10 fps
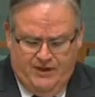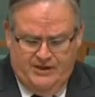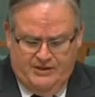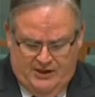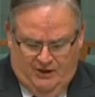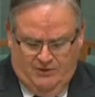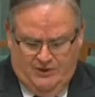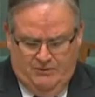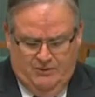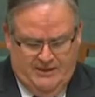
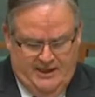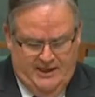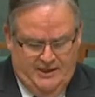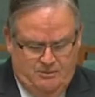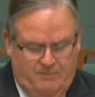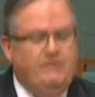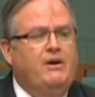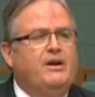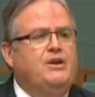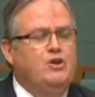consulted with senators to
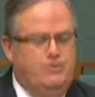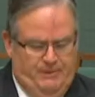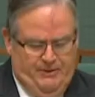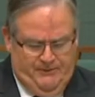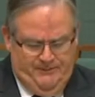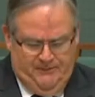provide a new bill.